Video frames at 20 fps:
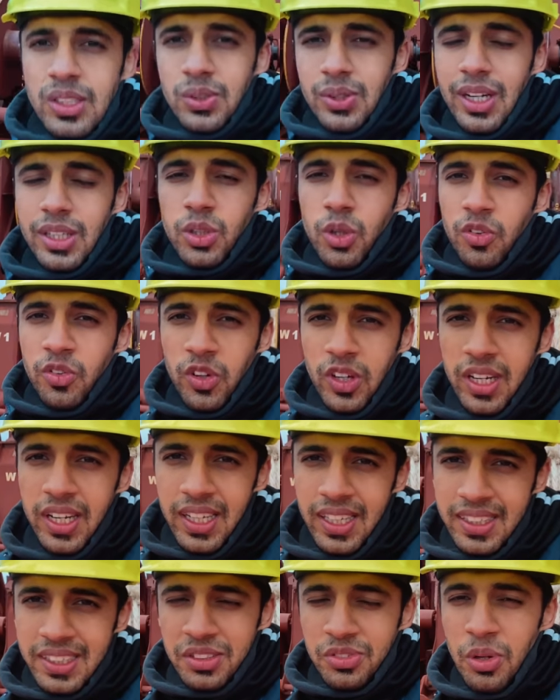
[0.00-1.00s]
So guys, hopefully
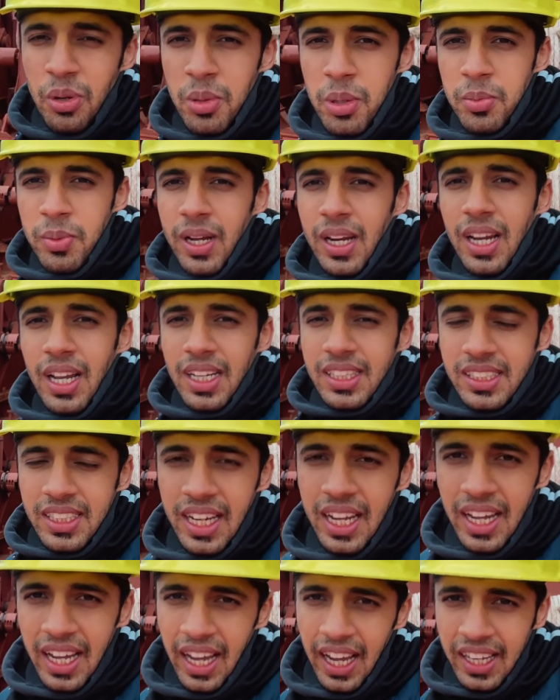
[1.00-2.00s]
this will be my last
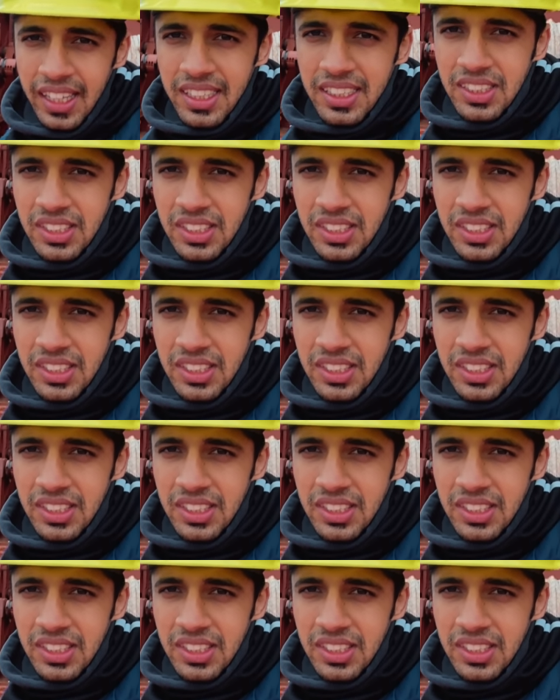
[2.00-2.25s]
anchor